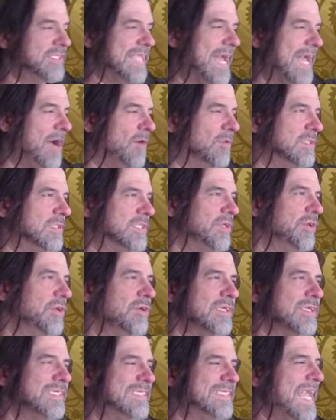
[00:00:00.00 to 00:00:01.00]
Now, so you're
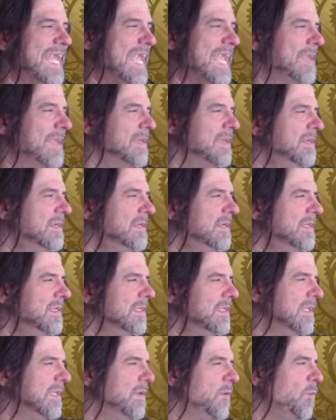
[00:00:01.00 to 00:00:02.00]
going to say,
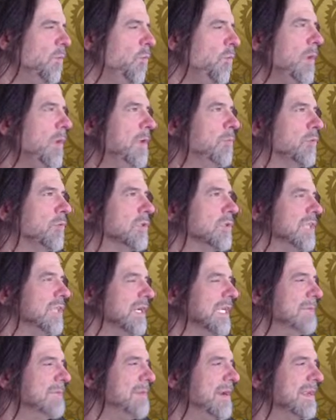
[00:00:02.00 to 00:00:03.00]
we were
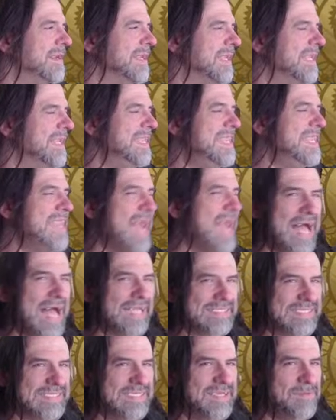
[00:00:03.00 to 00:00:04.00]
talking about
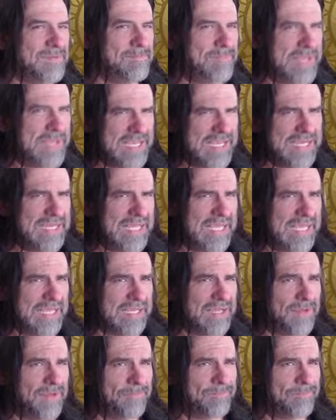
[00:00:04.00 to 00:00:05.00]
not
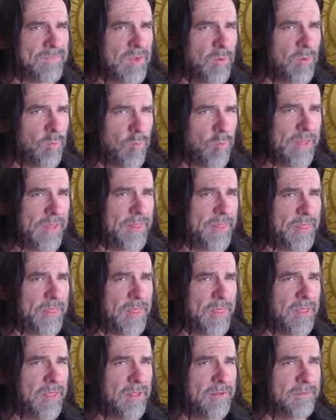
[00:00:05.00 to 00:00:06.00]
competing with
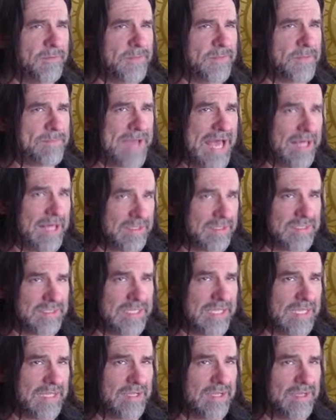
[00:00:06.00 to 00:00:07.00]
the
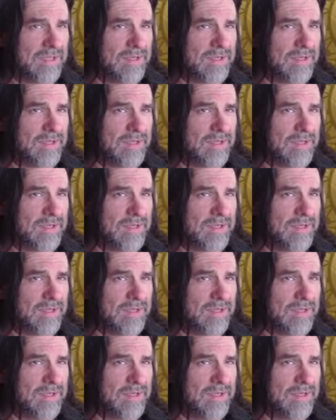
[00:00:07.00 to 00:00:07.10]
paladin